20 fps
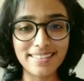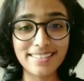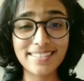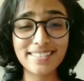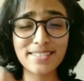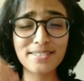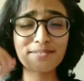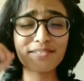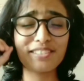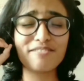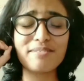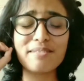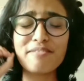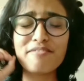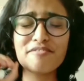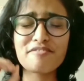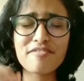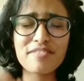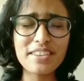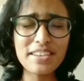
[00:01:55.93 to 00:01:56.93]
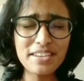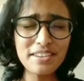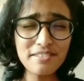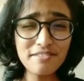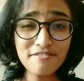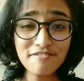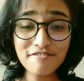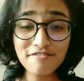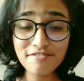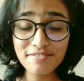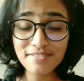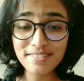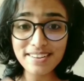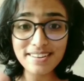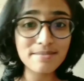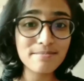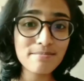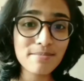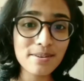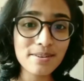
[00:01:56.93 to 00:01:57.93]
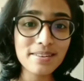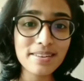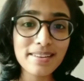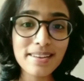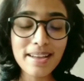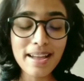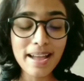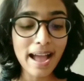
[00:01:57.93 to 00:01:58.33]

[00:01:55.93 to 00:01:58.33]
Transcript: This is one of my favorite book,